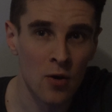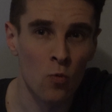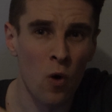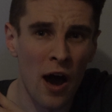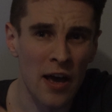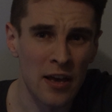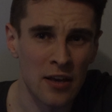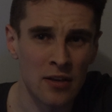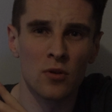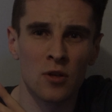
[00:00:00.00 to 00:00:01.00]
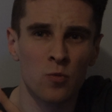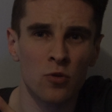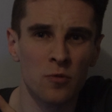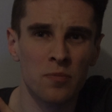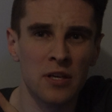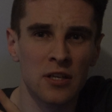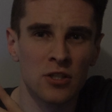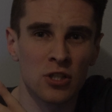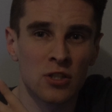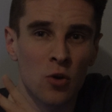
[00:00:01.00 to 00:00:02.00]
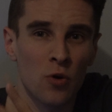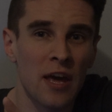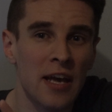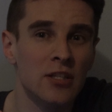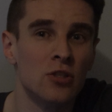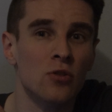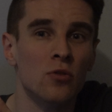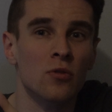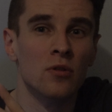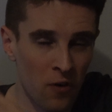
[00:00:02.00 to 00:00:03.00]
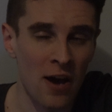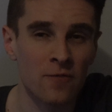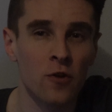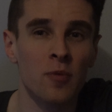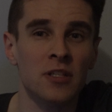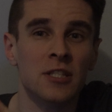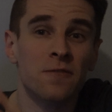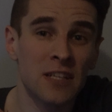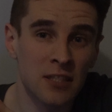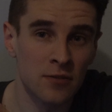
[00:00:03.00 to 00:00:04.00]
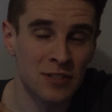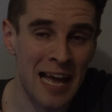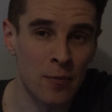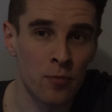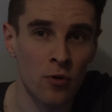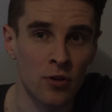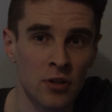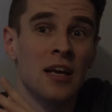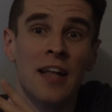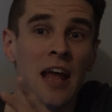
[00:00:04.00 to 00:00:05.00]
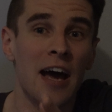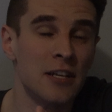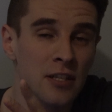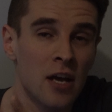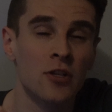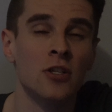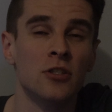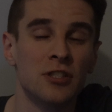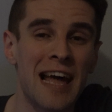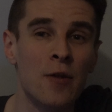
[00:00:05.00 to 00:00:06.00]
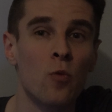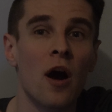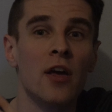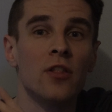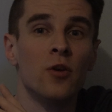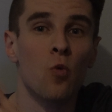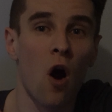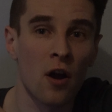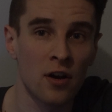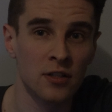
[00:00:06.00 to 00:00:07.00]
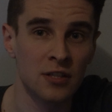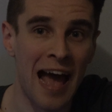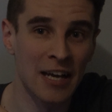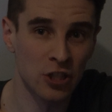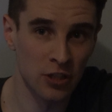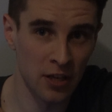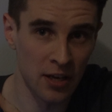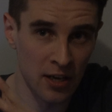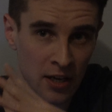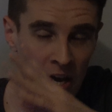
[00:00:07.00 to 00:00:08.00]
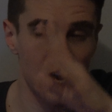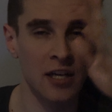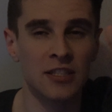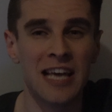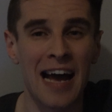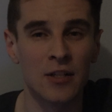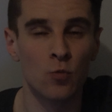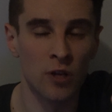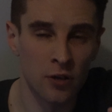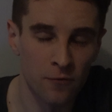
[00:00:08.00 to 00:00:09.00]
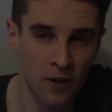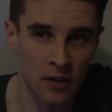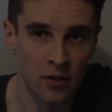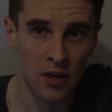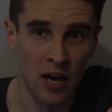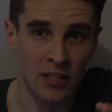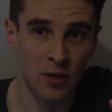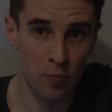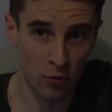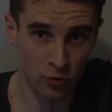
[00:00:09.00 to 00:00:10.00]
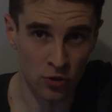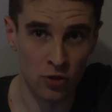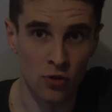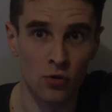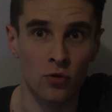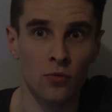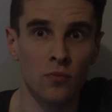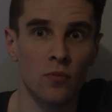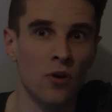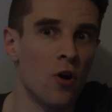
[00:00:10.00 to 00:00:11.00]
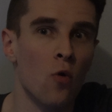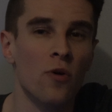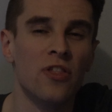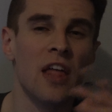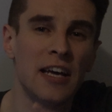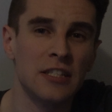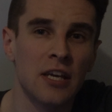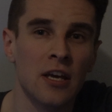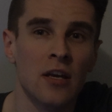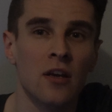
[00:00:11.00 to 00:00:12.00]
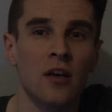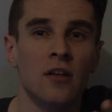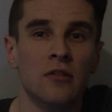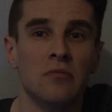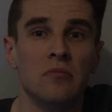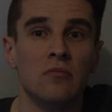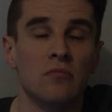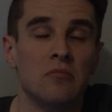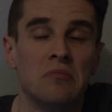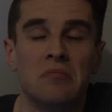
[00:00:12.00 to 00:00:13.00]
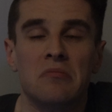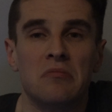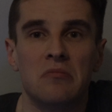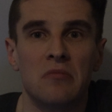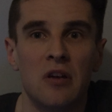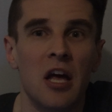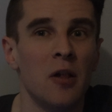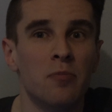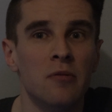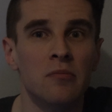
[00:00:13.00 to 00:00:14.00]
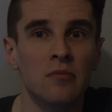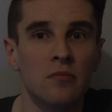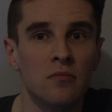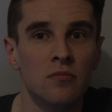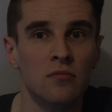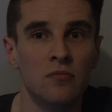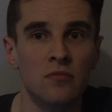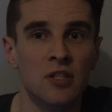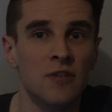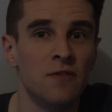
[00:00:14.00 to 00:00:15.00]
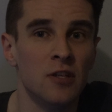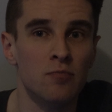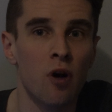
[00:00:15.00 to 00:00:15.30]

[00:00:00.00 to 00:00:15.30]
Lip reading: Why it wouldn't be just okay to fight from a defensive standpoint. And I did not understand why the walkers actually attacked Winterfell as opposed to go with Night King and help him defeat